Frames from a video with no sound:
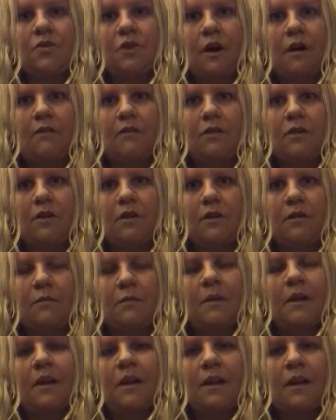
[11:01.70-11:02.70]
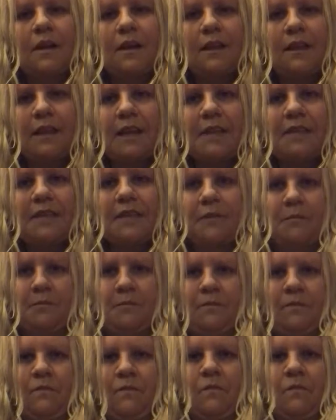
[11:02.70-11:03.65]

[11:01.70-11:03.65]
Gravidarum, let them.